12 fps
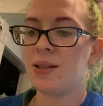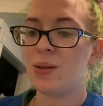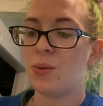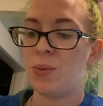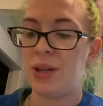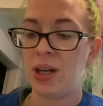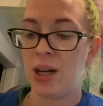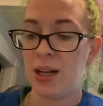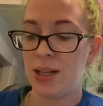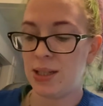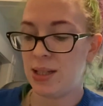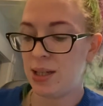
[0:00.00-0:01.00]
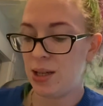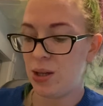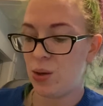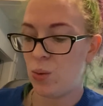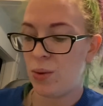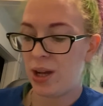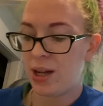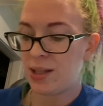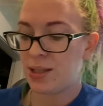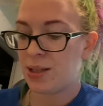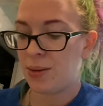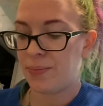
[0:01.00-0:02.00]
We got
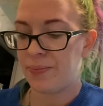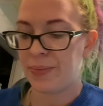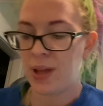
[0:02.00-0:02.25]
some